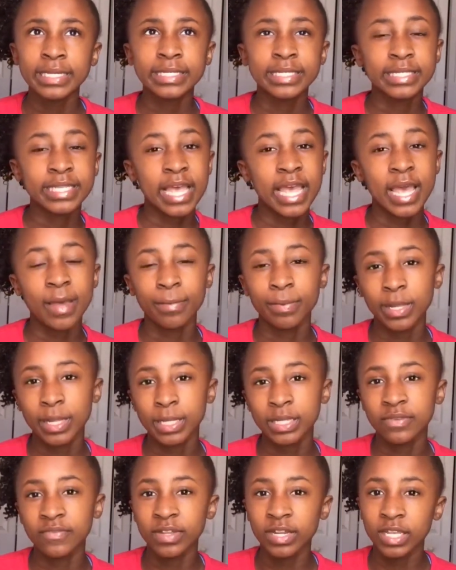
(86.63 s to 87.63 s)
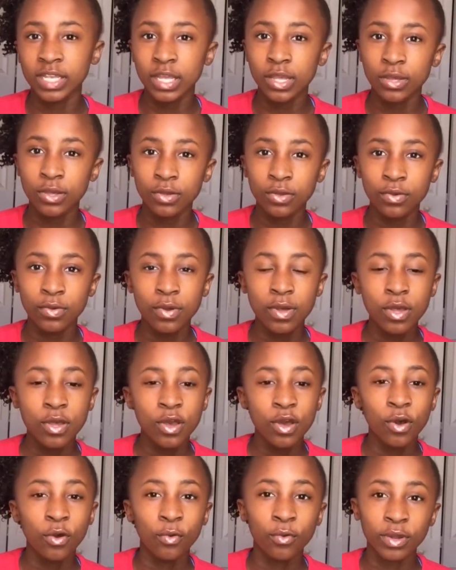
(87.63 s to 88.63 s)
sad playlist video,
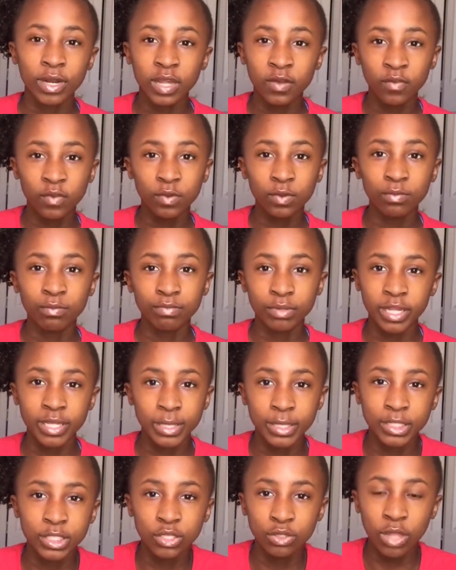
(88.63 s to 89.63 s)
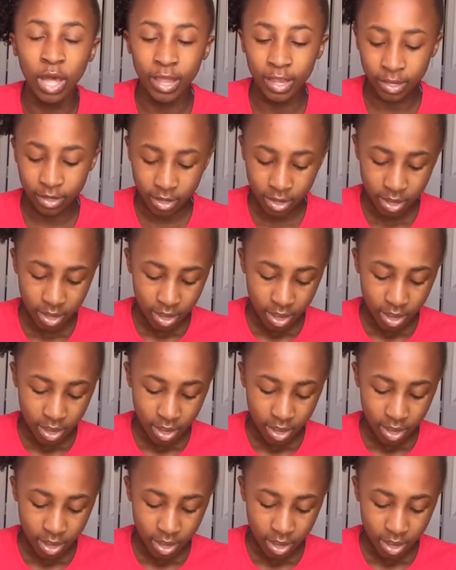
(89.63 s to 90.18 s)
or whatever playlist you like.